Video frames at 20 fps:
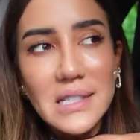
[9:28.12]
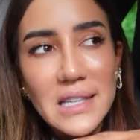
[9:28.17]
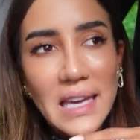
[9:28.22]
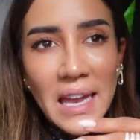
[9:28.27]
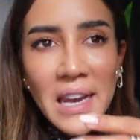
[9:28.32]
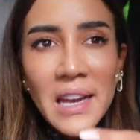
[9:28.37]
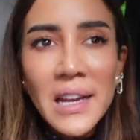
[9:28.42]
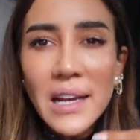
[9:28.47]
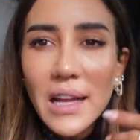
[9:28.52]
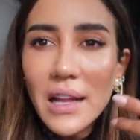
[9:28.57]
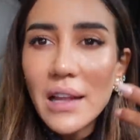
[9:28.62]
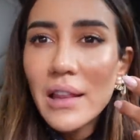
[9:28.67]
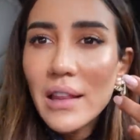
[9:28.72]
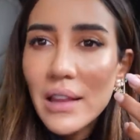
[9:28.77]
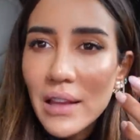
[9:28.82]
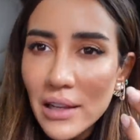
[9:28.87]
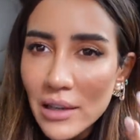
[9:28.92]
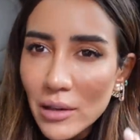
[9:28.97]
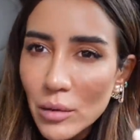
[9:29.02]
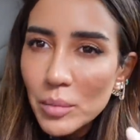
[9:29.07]
it's getting a
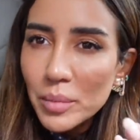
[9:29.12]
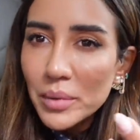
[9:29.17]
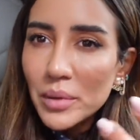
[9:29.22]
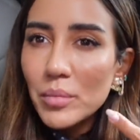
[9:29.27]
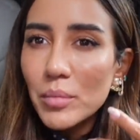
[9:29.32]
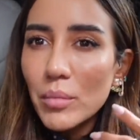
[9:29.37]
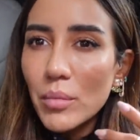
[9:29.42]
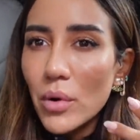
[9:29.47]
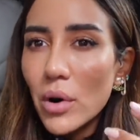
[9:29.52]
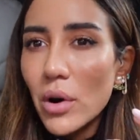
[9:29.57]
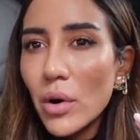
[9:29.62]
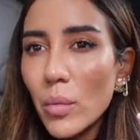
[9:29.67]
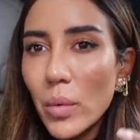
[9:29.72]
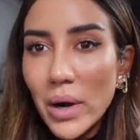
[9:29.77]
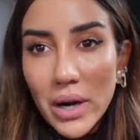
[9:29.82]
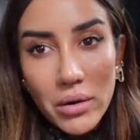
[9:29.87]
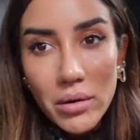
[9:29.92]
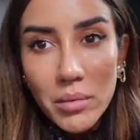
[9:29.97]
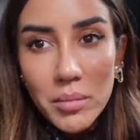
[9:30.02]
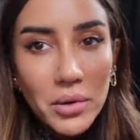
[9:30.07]
little bit more
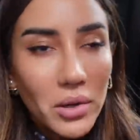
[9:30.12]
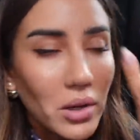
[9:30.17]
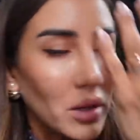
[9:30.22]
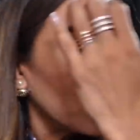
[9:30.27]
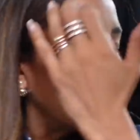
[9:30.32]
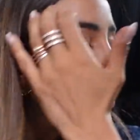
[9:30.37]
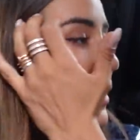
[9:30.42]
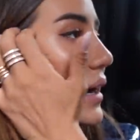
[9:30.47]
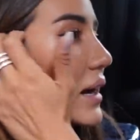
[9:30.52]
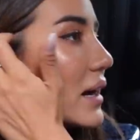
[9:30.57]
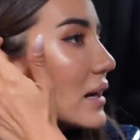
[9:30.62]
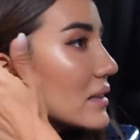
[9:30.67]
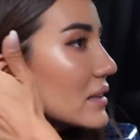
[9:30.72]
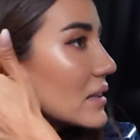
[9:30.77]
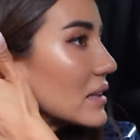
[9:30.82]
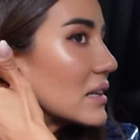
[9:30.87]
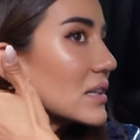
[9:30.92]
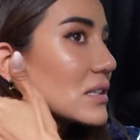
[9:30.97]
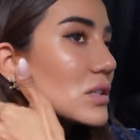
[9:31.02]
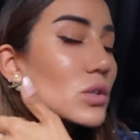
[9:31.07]
wearable, but
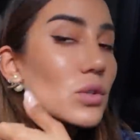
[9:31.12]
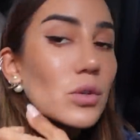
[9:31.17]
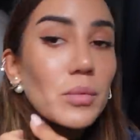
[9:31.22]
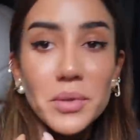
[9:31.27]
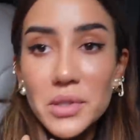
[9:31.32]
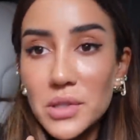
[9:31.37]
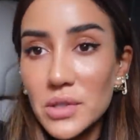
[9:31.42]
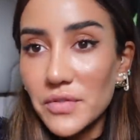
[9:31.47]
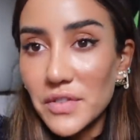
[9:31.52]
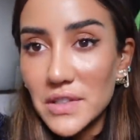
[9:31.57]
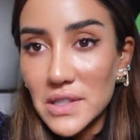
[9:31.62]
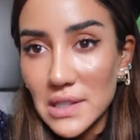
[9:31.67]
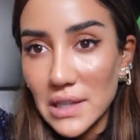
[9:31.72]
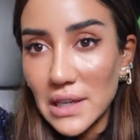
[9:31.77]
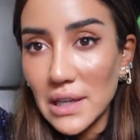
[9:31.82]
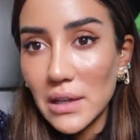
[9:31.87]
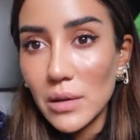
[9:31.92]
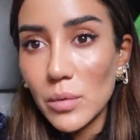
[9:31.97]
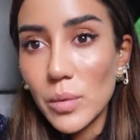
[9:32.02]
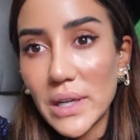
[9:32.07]
in a super
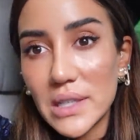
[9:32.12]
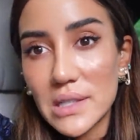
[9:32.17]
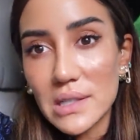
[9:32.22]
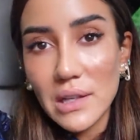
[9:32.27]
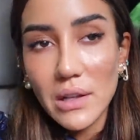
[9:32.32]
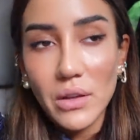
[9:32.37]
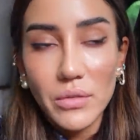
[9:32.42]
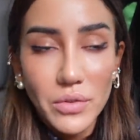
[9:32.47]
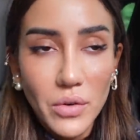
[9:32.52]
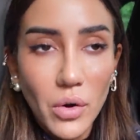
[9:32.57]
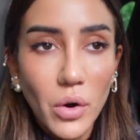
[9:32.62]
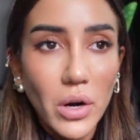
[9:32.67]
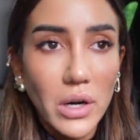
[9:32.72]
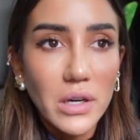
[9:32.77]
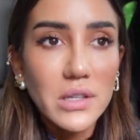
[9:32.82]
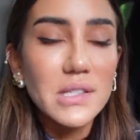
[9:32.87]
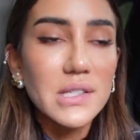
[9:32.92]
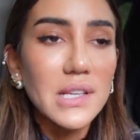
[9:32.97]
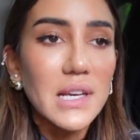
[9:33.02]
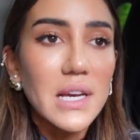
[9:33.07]
sophisticated way still, of
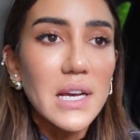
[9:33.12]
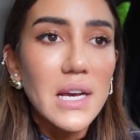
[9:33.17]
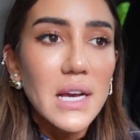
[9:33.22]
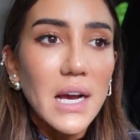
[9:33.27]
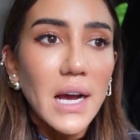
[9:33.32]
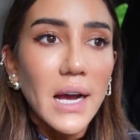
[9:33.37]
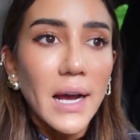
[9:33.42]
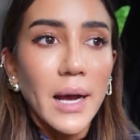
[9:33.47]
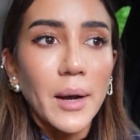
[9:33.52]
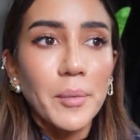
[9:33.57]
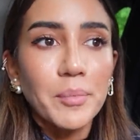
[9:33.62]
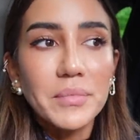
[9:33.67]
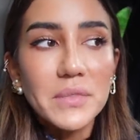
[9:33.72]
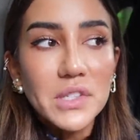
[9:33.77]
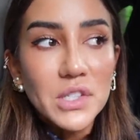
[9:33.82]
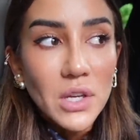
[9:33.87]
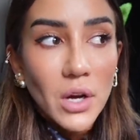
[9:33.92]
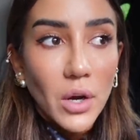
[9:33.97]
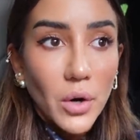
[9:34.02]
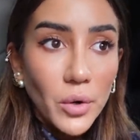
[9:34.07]
course.
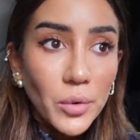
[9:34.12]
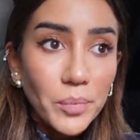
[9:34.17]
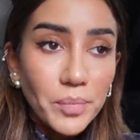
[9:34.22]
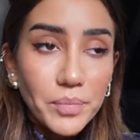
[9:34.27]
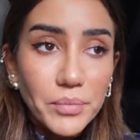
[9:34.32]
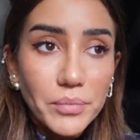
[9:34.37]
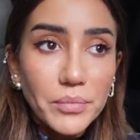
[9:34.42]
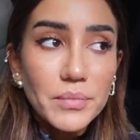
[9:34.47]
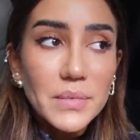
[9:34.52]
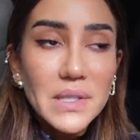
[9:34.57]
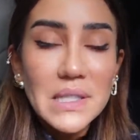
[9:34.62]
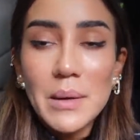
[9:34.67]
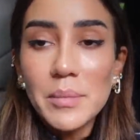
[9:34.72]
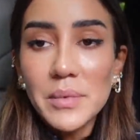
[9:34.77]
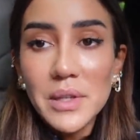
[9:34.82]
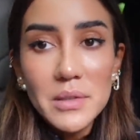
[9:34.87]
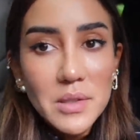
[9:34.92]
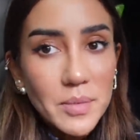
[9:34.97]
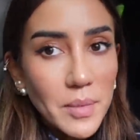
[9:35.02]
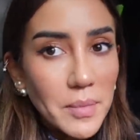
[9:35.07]
So
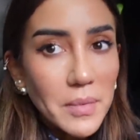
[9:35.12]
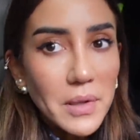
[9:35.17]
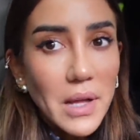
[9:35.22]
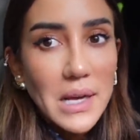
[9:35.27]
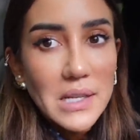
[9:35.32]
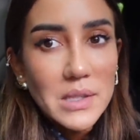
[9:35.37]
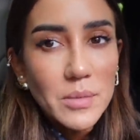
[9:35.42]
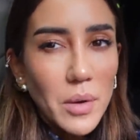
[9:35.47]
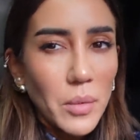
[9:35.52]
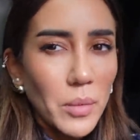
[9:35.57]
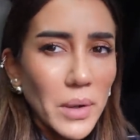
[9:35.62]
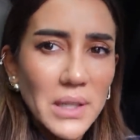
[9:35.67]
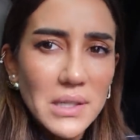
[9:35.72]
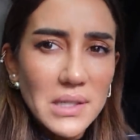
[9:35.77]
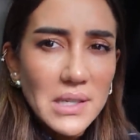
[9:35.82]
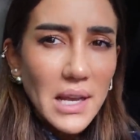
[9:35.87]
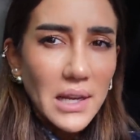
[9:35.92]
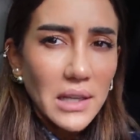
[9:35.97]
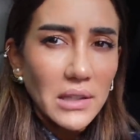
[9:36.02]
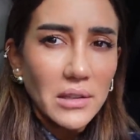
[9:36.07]
sometimes people ask me, wait a
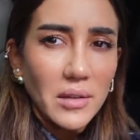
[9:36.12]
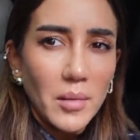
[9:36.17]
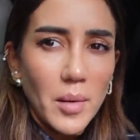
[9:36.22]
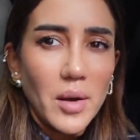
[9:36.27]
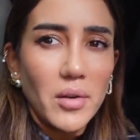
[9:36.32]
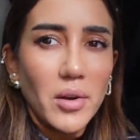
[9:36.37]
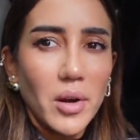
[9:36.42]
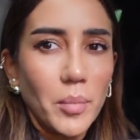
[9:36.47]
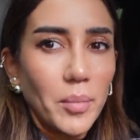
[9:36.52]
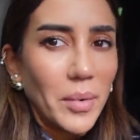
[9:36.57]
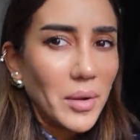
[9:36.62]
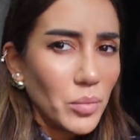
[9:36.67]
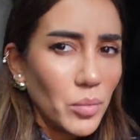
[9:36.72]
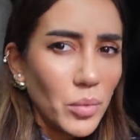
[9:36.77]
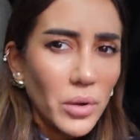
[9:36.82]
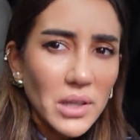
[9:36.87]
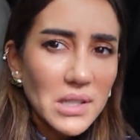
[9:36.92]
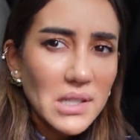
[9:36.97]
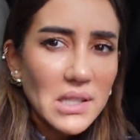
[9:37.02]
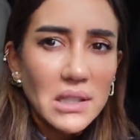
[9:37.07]
second, Tamara, but
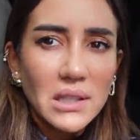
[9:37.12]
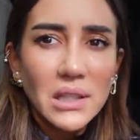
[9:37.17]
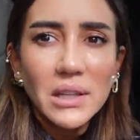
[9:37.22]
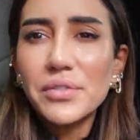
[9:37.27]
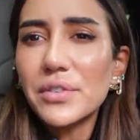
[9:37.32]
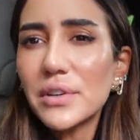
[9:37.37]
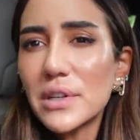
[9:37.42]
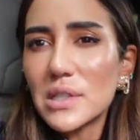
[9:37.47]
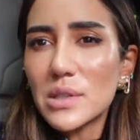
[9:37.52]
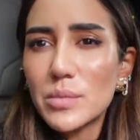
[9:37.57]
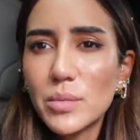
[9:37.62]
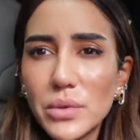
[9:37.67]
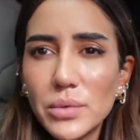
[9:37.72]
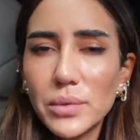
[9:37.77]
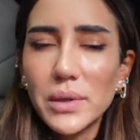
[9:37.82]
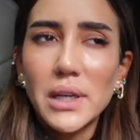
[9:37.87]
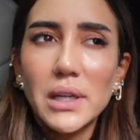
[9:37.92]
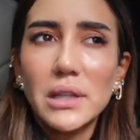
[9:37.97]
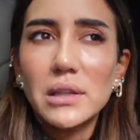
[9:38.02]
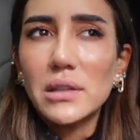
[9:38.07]
what is the difference
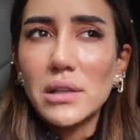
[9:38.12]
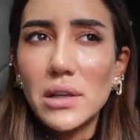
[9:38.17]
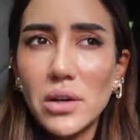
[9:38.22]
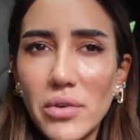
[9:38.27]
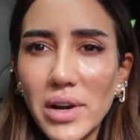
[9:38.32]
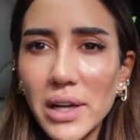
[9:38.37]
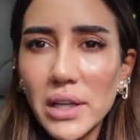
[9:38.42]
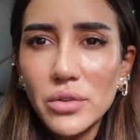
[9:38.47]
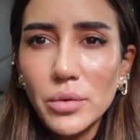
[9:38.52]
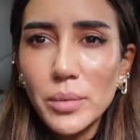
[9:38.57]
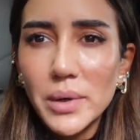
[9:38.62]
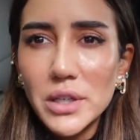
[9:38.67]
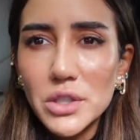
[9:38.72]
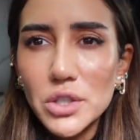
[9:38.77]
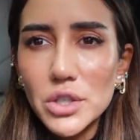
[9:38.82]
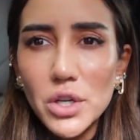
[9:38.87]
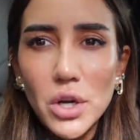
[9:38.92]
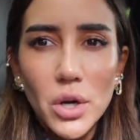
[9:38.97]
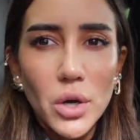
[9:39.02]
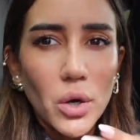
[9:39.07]
between the ready-to-wear
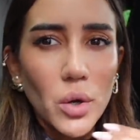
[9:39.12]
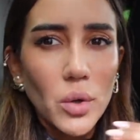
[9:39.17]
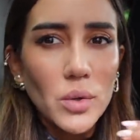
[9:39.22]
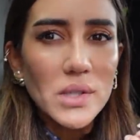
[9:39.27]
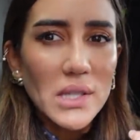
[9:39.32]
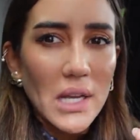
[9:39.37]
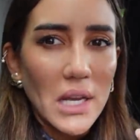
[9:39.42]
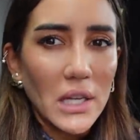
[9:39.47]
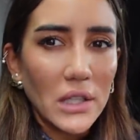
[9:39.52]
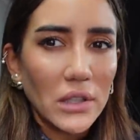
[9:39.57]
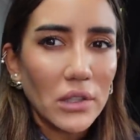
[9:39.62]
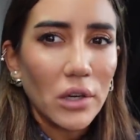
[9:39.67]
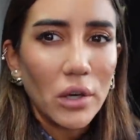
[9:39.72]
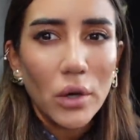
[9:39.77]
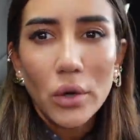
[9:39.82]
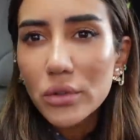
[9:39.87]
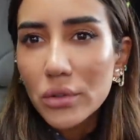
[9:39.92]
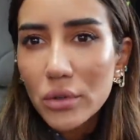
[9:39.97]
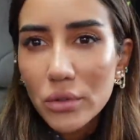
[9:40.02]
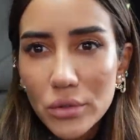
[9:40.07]
shows and the
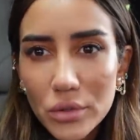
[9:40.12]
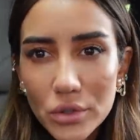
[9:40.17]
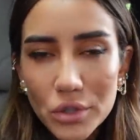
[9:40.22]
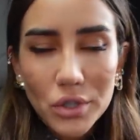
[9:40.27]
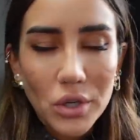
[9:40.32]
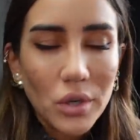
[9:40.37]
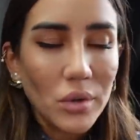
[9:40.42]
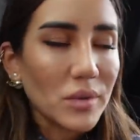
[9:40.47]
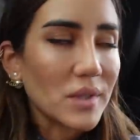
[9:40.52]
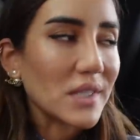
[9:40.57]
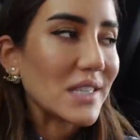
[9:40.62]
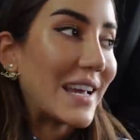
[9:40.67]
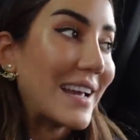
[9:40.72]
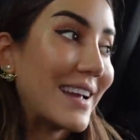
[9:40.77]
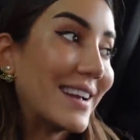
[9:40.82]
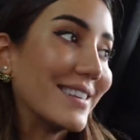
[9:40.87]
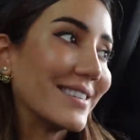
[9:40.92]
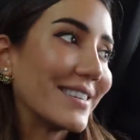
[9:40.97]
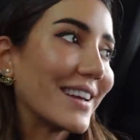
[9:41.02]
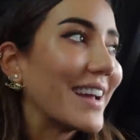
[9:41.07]
Haute Couture shows?
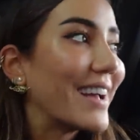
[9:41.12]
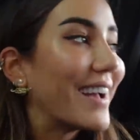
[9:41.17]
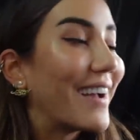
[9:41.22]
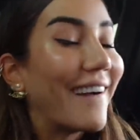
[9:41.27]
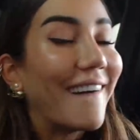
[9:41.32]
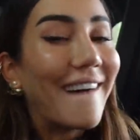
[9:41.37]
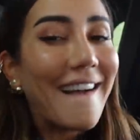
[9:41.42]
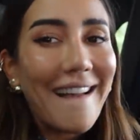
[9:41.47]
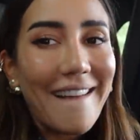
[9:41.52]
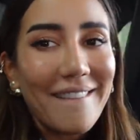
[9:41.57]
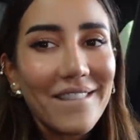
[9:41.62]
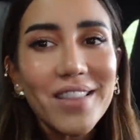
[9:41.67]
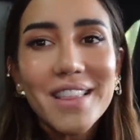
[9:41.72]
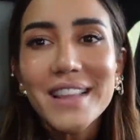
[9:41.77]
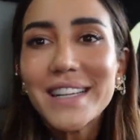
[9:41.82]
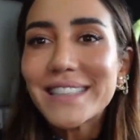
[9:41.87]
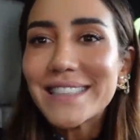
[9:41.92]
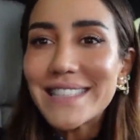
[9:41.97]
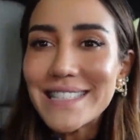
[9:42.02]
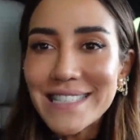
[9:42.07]
And
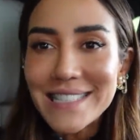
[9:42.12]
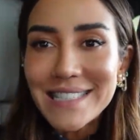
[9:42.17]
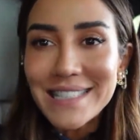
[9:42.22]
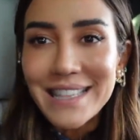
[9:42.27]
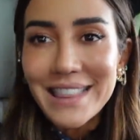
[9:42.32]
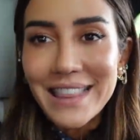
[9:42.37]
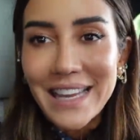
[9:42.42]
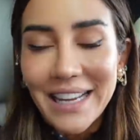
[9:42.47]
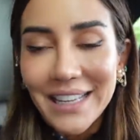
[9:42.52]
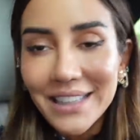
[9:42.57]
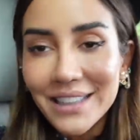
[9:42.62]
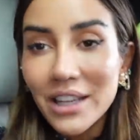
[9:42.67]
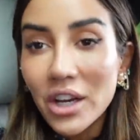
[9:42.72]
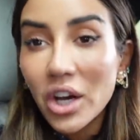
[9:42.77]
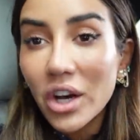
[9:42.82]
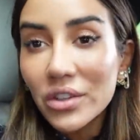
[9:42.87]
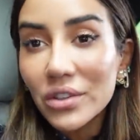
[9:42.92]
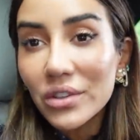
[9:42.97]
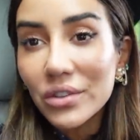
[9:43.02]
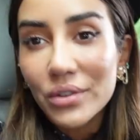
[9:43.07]
this is the thing, the
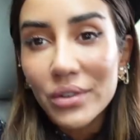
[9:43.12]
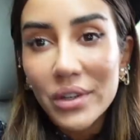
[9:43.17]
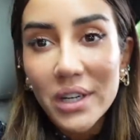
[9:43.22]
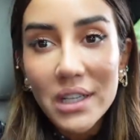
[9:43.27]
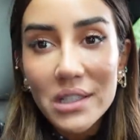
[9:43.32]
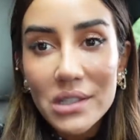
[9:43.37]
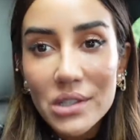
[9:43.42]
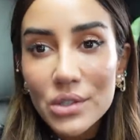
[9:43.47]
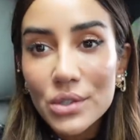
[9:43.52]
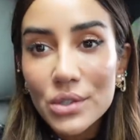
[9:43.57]
Haute Couture is